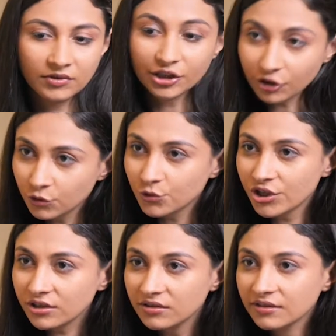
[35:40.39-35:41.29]

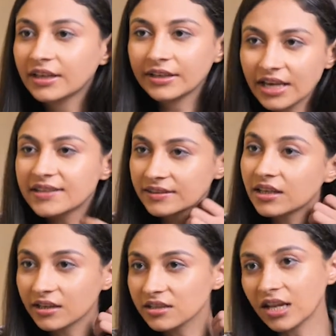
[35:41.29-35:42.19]
conclusion that yes,
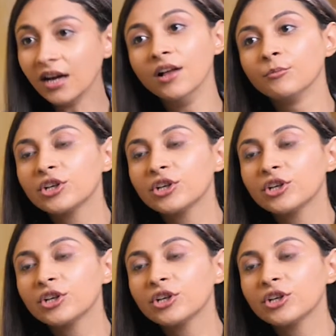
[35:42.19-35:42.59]
there is luck?